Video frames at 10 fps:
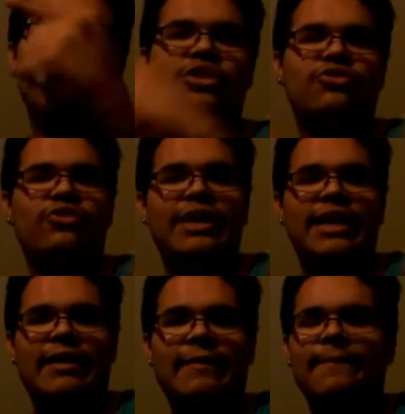This grit
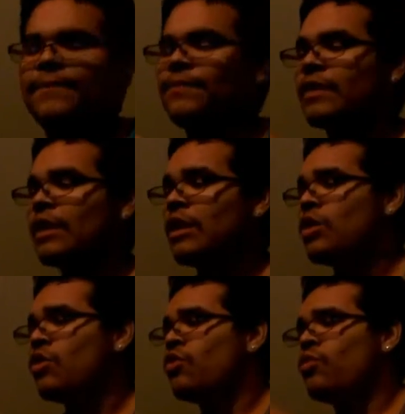deck,
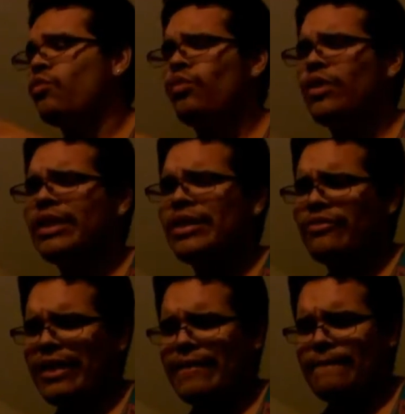really
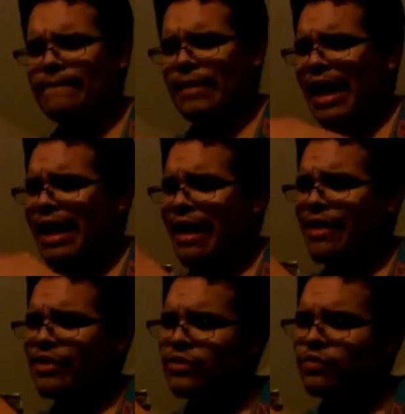great. I
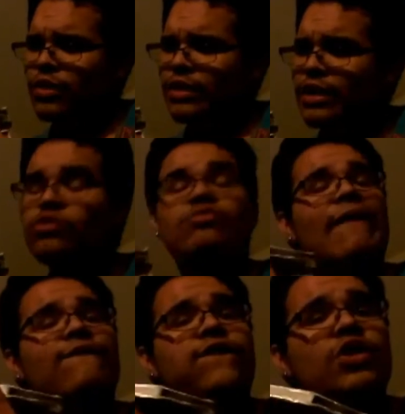had this one. This was
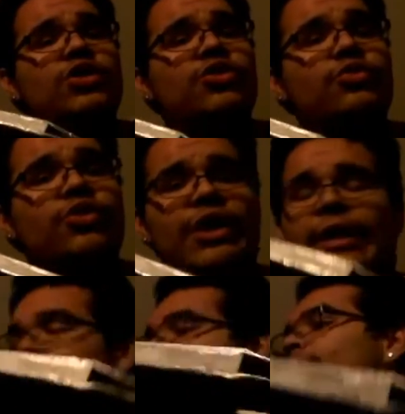my first scooter
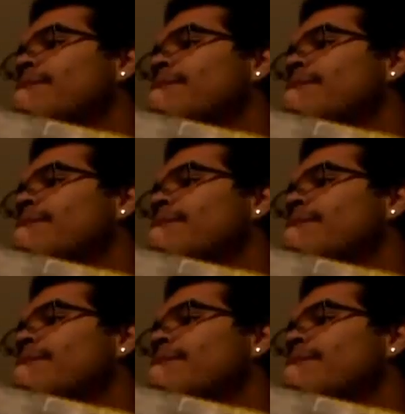deck.